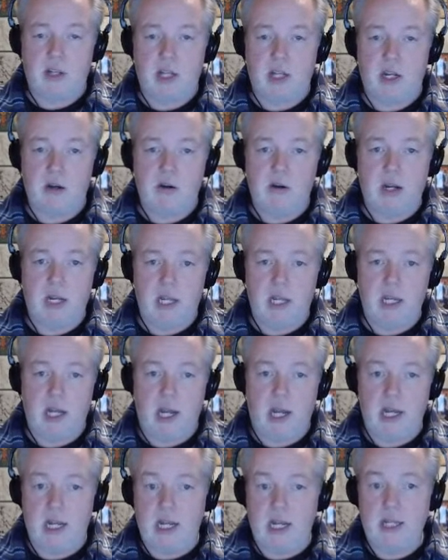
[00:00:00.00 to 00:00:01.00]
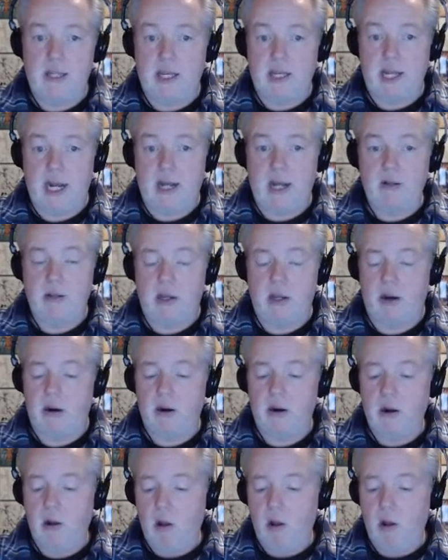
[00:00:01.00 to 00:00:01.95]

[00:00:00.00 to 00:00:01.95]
I need it to get out there.